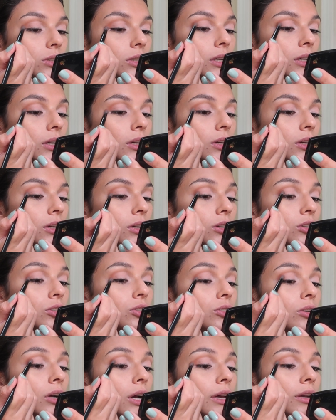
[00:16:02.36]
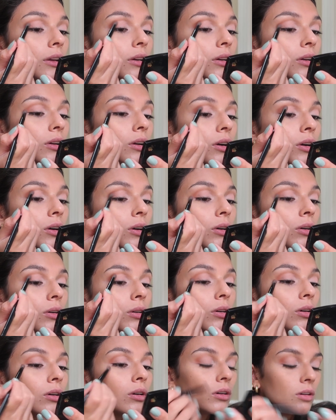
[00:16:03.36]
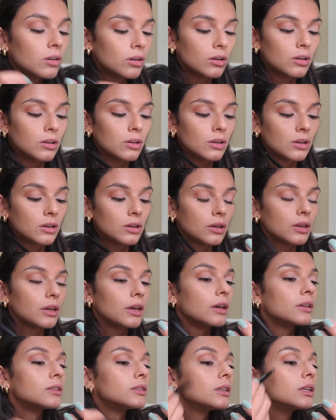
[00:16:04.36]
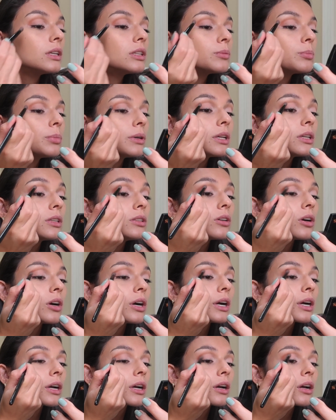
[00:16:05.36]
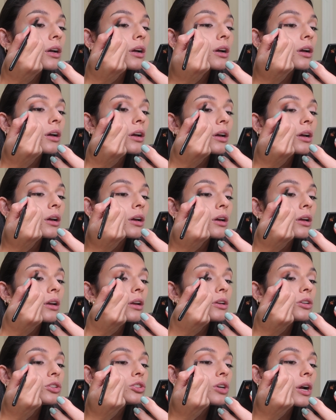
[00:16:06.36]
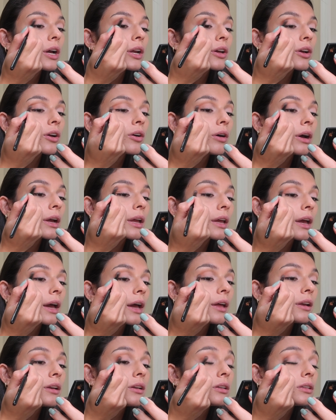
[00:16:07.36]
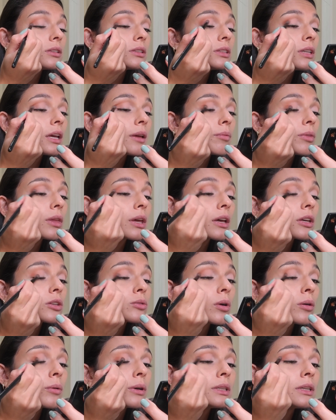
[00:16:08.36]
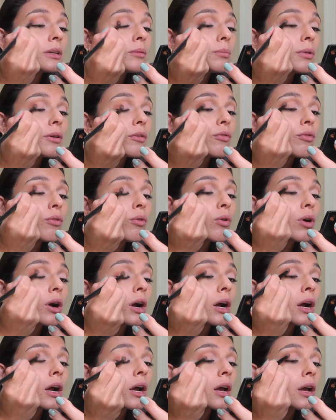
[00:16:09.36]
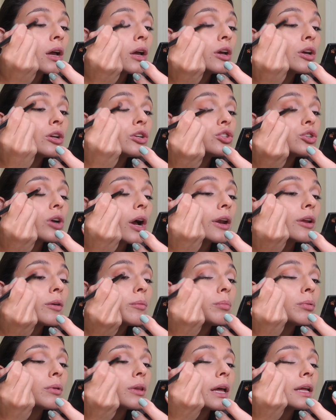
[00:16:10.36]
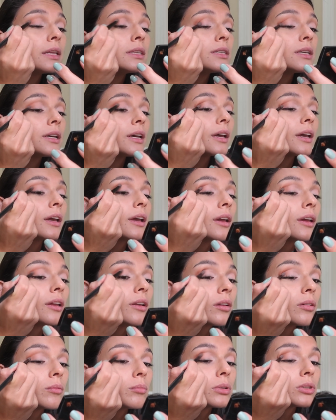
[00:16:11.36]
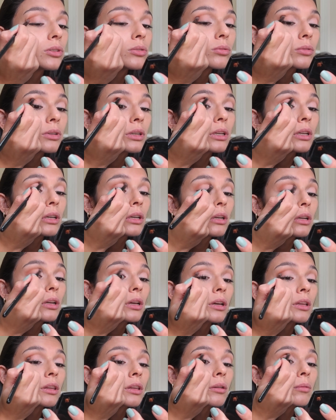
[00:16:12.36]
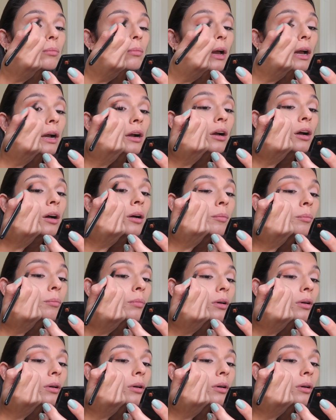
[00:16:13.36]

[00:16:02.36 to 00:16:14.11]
gonna try to go, yeah, see, it's pretty dark. Try to go again, same thing as what we did before. Try to blend it in between and back up.